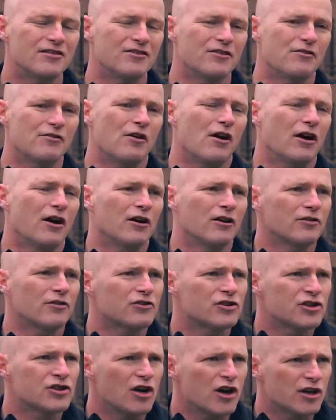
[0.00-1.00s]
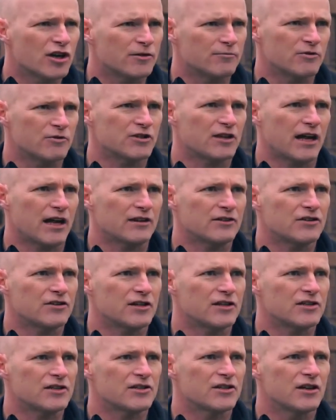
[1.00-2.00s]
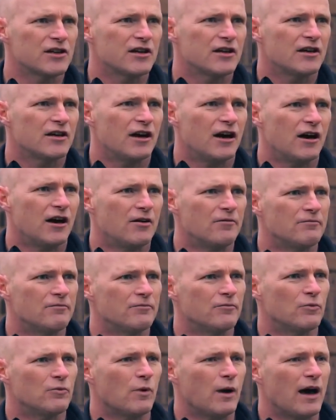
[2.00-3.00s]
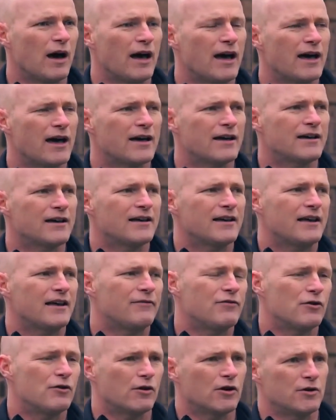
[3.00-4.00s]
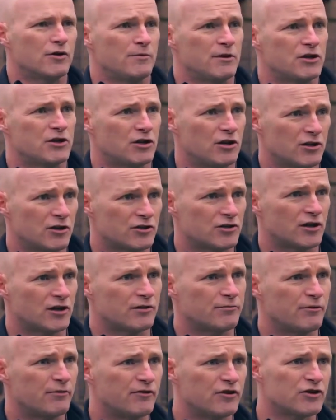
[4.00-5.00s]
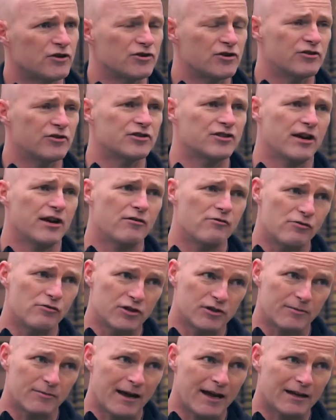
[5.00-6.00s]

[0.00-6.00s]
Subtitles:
There are circumstances where if you're going to be searched under provisions of the Terrorism